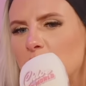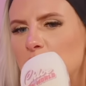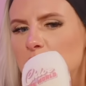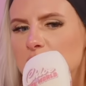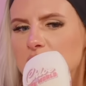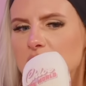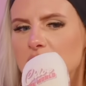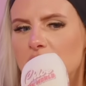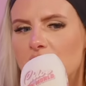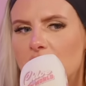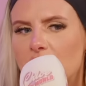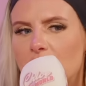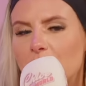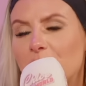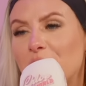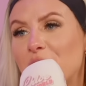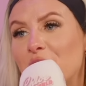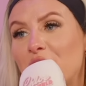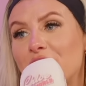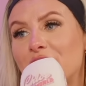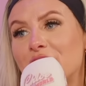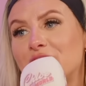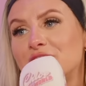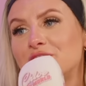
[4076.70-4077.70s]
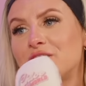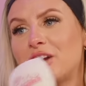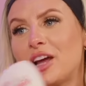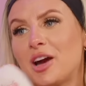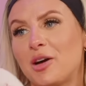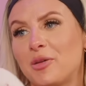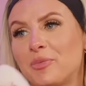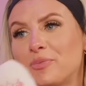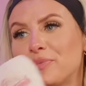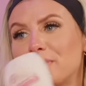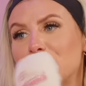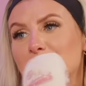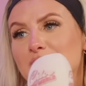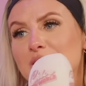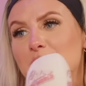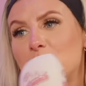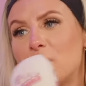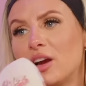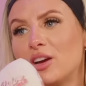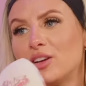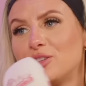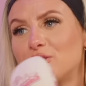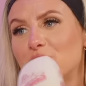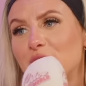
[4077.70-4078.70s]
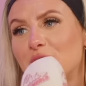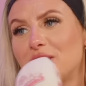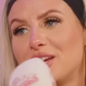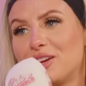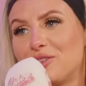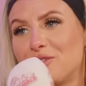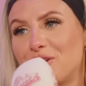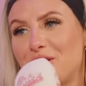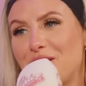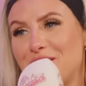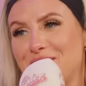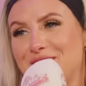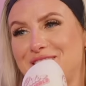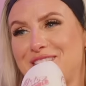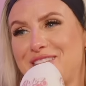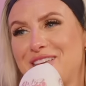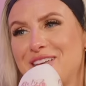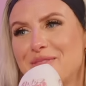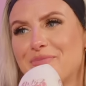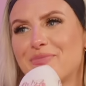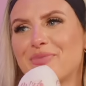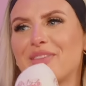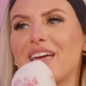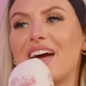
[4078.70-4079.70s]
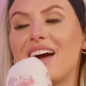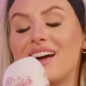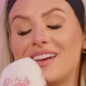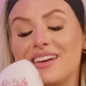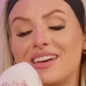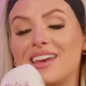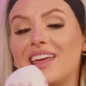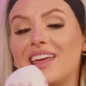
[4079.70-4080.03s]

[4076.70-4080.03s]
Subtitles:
It was a Coco Chanel. It was a Pug and Yorkie cross. I hadn't